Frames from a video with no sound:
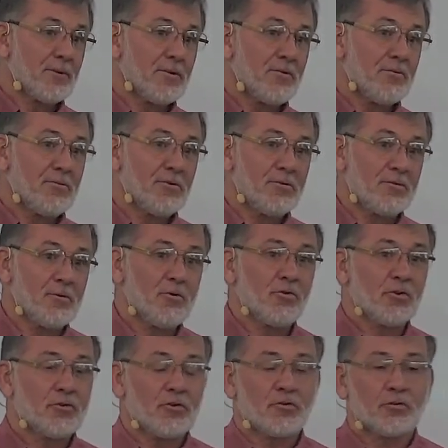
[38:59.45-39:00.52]
You use
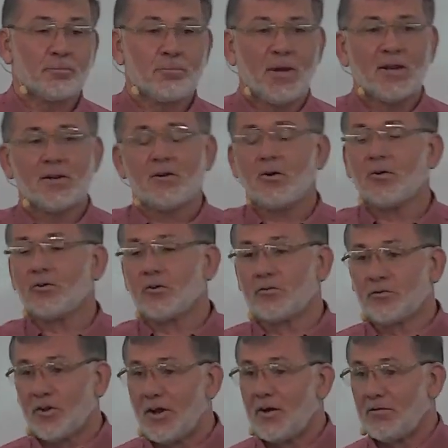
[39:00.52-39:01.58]
it to spend it on
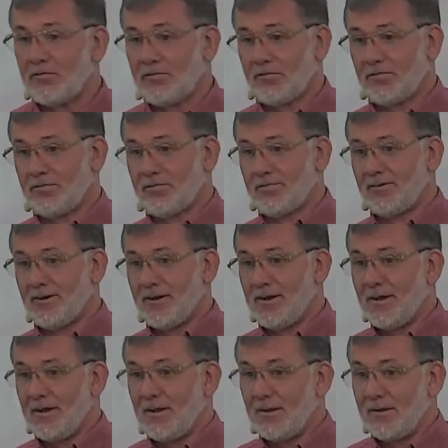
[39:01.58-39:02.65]
yourself,
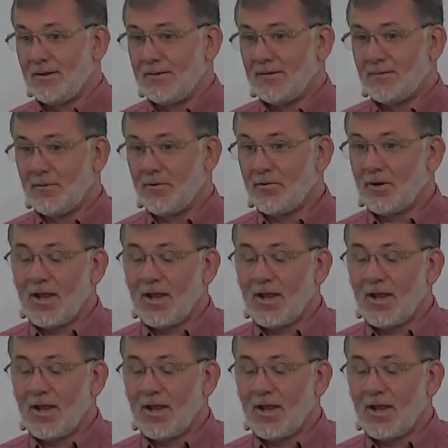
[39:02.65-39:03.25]
whether